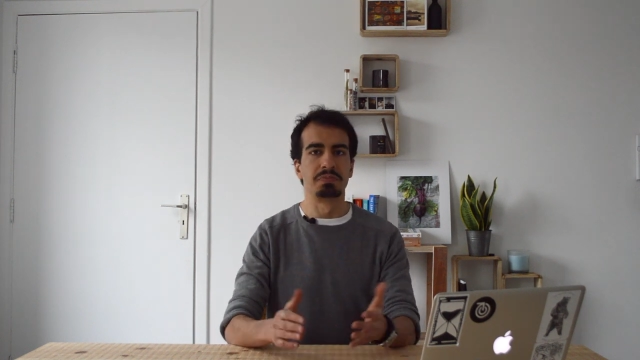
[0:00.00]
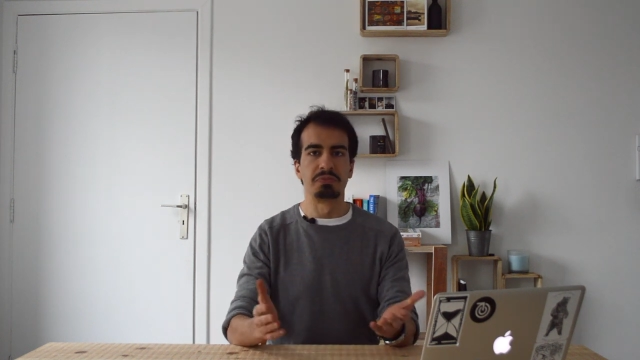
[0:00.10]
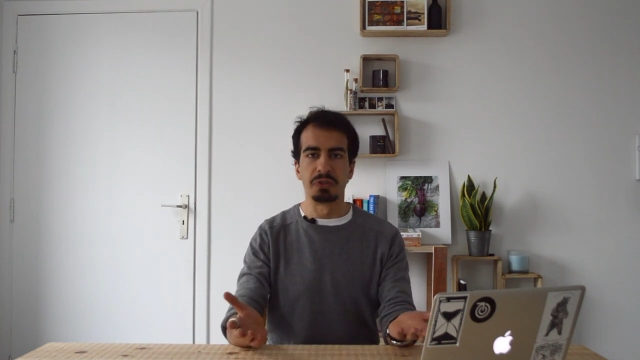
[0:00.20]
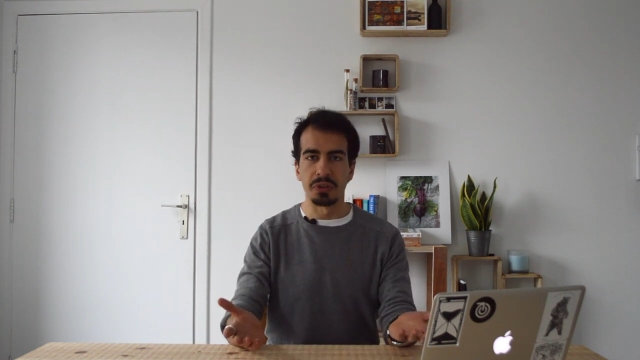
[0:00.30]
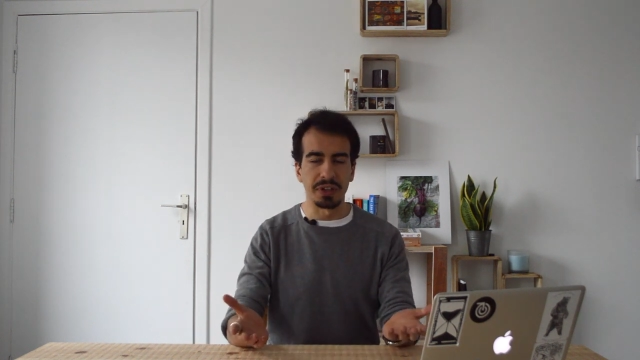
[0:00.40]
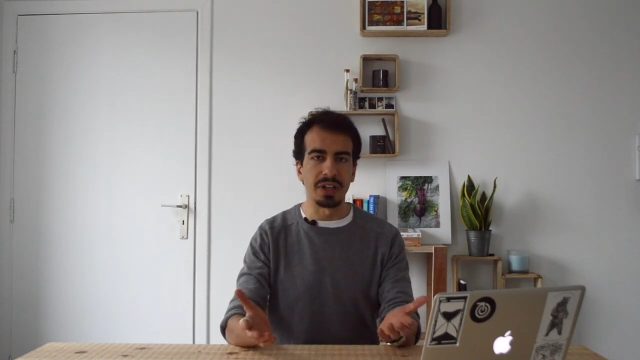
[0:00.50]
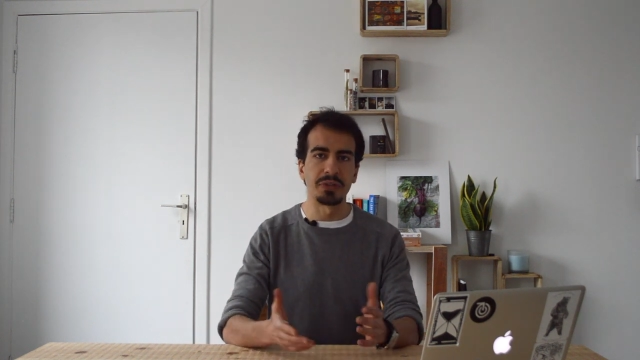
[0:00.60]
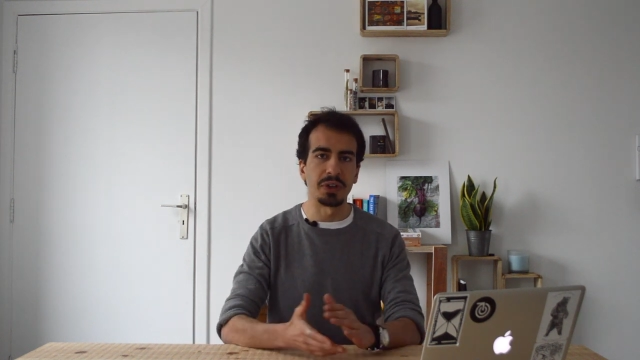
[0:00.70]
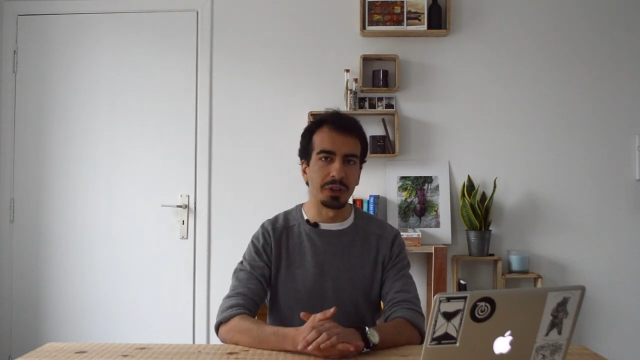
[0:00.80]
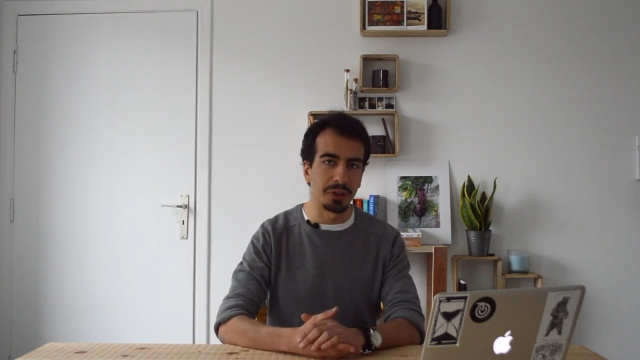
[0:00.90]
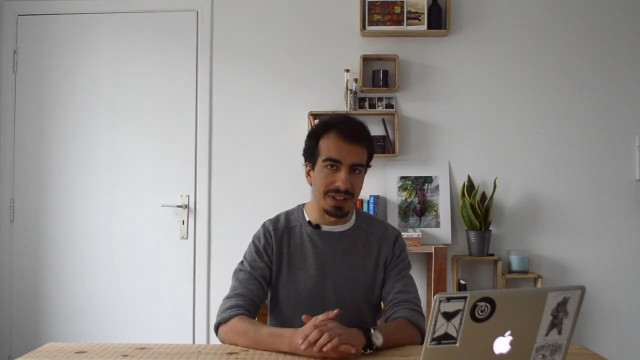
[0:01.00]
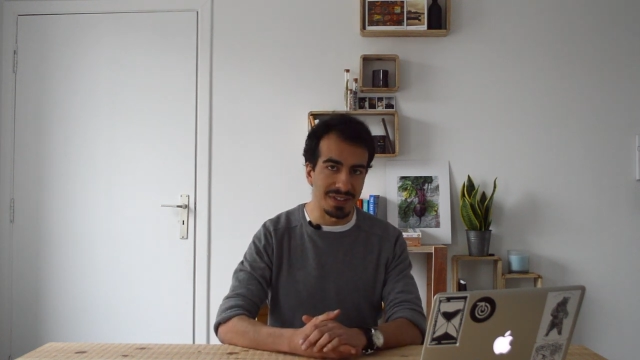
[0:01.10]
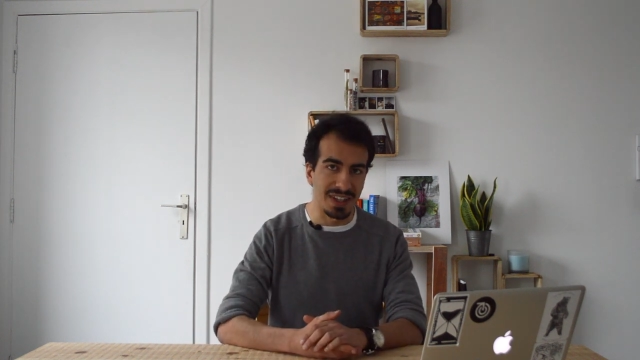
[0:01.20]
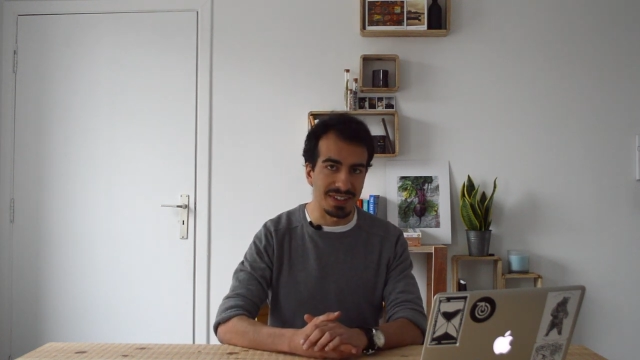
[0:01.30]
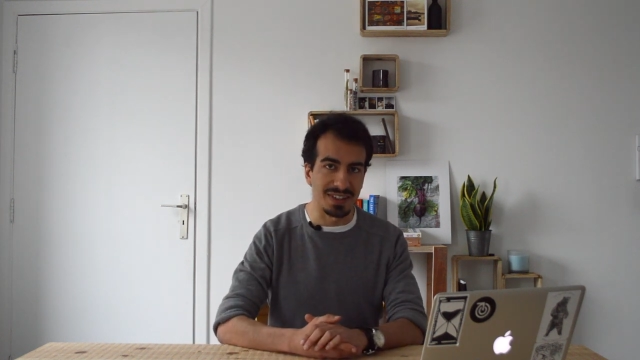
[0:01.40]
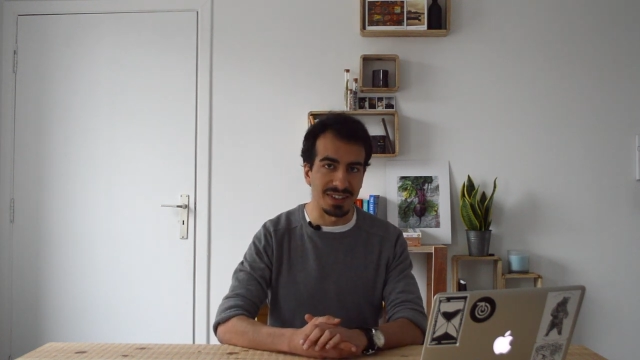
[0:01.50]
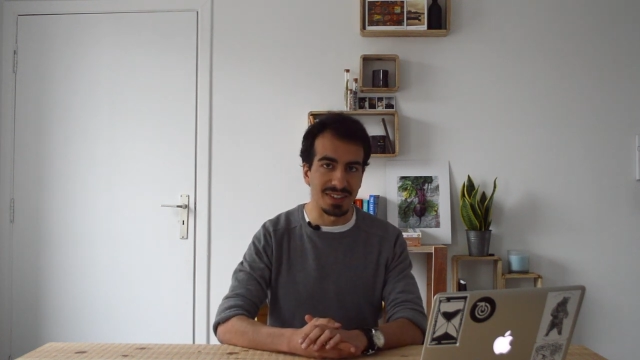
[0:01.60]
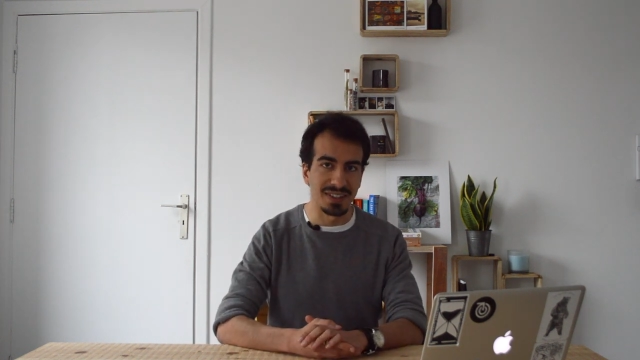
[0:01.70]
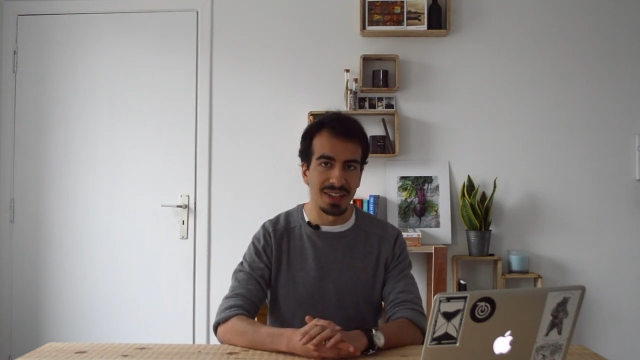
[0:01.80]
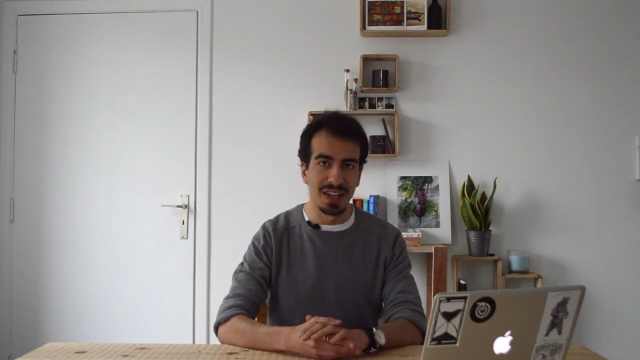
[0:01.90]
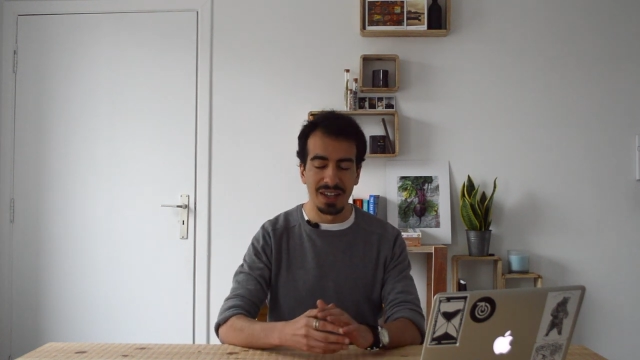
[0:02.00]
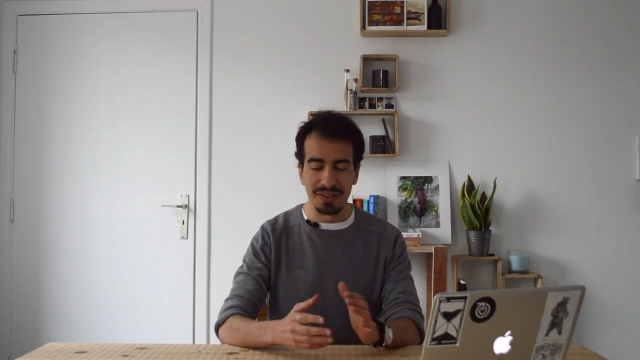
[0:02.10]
Fair enough, how you can test this?